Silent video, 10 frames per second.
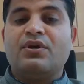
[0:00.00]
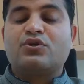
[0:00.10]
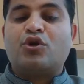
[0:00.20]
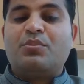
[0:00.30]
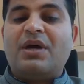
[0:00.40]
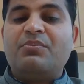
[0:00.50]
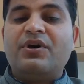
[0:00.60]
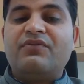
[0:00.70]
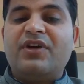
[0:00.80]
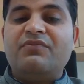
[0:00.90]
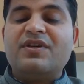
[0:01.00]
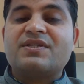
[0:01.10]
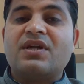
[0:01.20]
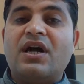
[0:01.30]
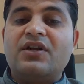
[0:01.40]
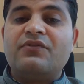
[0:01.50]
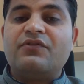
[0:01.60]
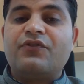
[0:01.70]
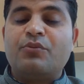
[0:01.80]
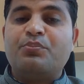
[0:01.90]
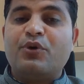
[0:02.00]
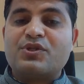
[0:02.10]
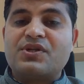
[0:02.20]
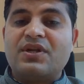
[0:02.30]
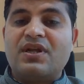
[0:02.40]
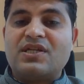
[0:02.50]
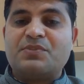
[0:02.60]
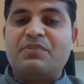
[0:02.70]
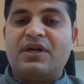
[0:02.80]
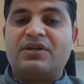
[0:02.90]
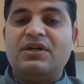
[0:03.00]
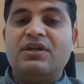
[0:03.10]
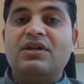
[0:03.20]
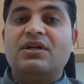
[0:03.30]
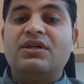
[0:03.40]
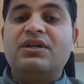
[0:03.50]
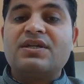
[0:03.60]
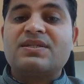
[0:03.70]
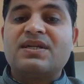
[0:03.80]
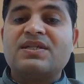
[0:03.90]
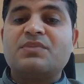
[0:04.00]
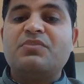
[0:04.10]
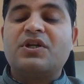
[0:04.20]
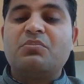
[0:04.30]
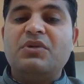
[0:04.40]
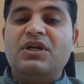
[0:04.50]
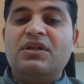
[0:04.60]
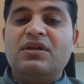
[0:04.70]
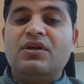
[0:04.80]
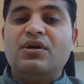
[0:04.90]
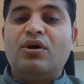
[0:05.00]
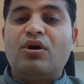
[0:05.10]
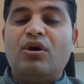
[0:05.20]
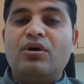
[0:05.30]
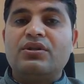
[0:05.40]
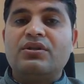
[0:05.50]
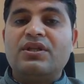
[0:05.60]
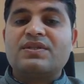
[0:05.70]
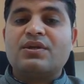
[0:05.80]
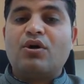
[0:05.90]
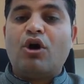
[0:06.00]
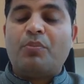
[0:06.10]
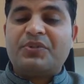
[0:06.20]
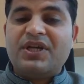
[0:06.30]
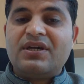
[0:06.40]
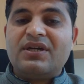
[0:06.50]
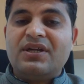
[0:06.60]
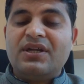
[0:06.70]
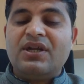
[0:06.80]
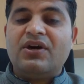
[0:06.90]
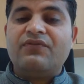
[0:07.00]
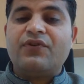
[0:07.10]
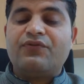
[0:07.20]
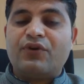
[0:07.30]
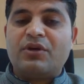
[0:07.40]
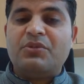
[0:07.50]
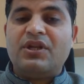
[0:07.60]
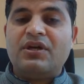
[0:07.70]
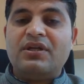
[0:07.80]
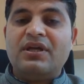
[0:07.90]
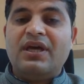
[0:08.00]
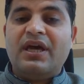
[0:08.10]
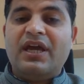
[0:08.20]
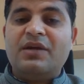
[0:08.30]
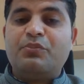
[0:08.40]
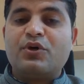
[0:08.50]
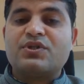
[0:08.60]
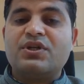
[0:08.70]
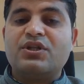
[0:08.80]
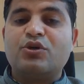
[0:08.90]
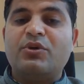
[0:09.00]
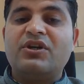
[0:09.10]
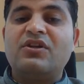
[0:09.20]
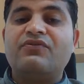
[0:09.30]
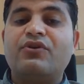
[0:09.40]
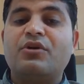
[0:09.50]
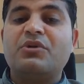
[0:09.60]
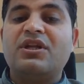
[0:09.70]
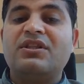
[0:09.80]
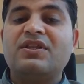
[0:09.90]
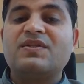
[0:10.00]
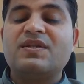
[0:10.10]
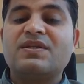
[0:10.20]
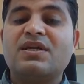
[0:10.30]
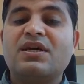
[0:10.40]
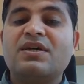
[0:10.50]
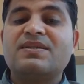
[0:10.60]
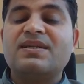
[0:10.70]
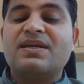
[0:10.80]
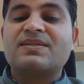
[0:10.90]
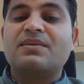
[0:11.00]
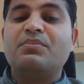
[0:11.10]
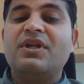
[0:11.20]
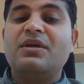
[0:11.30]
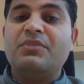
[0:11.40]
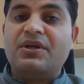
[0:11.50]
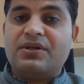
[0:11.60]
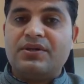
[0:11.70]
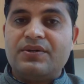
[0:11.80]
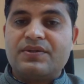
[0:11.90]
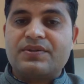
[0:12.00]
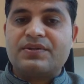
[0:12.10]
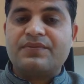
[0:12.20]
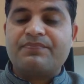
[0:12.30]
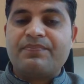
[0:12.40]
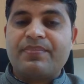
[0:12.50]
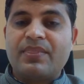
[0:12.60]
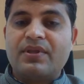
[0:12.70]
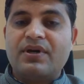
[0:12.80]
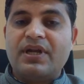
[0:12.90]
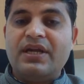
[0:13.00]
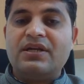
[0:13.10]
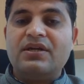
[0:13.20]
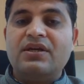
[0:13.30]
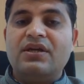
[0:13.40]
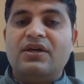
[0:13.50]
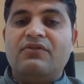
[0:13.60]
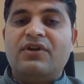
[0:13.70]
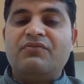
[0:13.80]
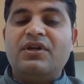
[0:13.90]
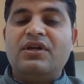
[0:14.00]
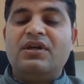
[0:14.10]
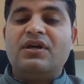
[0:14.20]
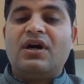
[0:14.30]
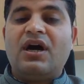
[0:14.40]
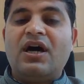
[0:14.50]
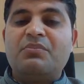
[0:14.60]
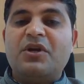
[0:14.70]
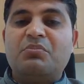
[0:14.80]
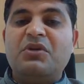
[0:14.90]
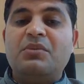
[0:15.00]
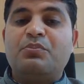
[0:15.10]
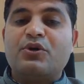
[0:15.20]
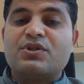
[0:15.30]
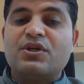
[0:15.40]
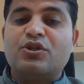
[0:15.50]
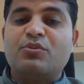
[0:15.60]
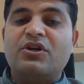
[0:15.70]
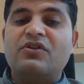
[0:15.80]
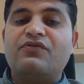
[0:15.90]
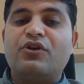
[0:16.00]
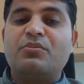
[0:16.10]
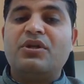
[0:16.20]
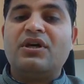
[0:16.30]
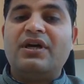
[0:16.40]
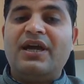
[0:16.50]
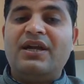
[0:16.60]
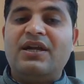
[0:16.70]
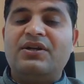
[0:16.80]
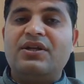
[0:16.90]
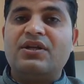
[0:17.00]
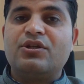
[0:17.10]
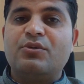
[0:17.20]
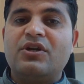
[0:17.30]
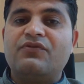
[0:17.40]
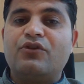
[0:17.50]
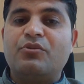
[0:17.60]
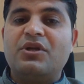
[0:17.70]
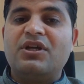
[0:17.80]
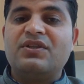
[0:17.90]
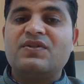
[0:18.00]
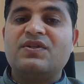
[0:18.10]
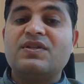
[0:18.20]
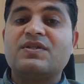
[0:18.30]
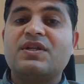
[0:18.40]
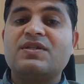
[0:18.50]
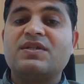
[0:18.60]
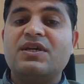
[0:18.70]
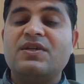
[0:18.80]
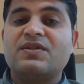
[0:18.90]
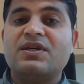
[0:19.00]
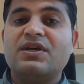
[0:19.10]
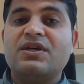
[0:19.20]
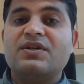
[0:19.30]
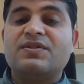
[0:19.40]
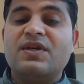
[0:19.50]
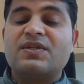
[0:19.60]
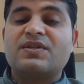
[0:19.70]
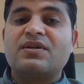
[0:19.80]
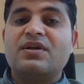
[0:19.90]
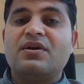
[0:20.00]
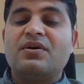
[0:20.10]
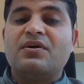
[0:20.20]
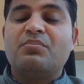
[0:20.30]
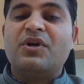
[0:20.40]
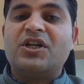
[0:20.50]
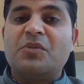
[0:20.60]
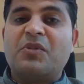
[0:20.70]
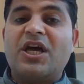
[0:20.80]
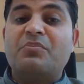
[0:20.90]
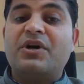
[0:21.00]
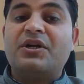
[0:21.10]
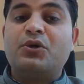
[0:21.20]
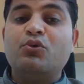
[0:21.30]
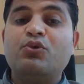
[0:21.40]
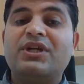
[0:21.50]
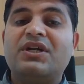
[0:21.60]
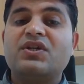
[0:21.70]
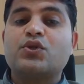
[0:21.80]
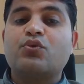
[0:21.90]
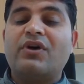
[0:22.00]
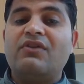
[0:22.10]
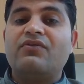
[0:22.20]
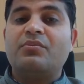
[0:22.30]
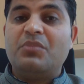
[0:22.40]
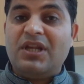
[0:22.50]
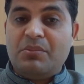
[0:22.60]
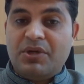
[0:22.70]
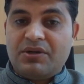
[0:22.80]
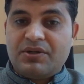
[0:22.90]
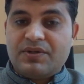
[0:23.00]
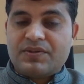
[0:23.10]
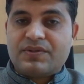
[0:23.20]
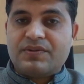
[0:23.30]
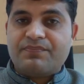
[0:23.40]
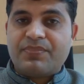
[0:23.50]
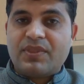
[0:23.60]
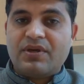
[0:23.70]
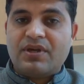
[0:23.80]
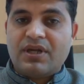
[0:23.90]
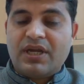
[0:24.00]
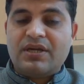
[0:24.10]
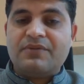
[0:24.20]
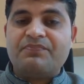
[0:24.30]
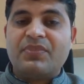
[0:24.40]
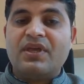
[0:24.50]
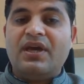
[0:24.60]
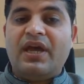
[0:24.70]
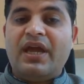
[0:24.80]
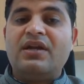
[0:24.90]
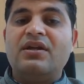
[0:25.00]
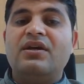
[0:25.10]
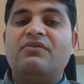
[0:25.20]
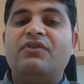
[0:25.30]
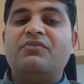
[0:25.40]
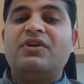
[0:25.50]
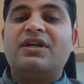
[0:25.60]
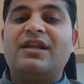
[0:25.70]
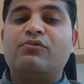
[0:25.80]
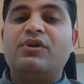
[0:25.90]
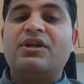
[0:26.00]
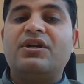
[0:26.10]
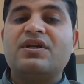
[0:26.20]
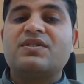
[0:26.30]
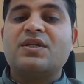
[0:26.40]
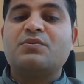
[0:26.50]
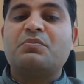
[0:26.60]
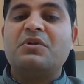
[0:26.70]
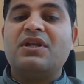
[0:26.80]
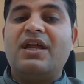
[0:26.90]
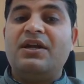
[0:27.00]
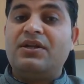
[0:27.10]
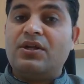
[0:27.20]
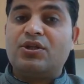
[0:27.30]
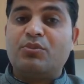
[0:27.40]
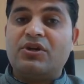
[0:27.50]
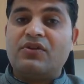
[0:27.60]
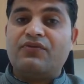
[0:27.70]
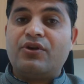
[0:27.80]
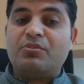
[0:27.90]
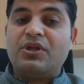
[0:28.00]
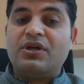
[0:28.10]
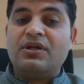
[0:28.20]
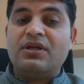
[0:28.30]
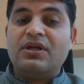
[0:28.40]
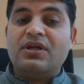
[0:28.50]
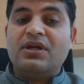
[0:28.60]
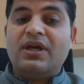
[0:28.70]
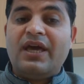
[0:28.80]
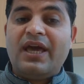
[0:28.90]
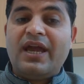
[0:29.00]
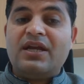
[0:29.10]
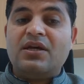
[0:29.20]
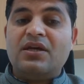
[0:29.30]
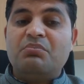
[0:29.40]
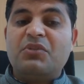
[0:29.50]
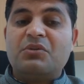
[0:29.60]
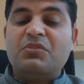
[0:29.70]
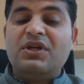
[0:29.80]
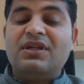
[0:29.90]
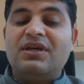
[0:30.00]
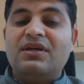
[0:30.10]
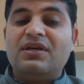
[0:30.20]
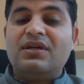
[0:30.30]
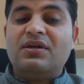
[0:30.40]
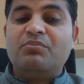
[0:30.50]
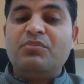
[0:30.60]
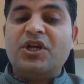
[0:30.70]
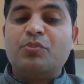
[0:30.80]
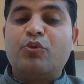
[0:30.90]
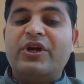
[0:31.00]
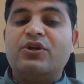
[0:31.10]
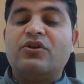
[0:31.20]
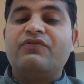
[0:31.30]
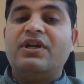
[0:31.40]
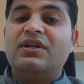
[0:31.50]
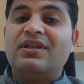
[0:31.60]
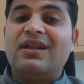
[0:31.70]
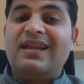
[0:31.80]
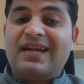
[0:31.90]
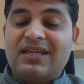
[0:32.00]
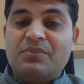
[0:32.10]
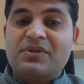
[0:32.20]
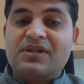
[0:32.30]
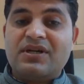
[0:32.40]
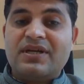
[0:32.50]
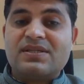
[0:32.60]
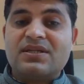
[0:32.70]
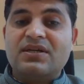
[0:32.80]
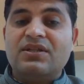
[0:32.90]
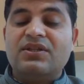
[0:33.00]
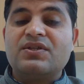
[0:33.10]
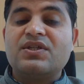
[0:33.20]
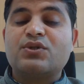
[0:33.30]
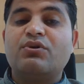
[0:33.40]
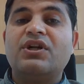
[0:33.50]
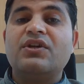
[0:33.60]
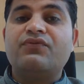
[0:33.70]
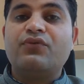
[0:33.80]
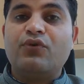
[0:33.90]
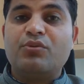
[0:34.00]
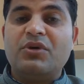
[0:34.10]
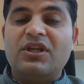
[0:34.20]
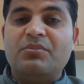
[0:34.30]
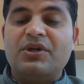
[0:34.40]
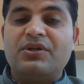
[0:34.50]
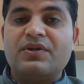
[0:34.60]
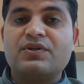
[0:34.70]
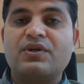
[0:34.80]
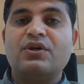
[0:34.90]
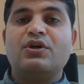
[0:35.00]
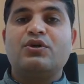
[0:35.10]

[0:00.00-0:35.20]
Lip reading: So remember, when we start from posterior aspect, distance between this optic nerve foramina and posterior ethmoidal foramina, this is 6 millimeters, right? When we are between posterior ethmoidal foramina and anterior ethmoidal foramina, this distance is 6 multiplied by 2, that is 12 millimeters, right? And when we calculate distance between anterior ethmoidal foramina and between midpoint of anterior lacrimal crest, this is 24 millimeters.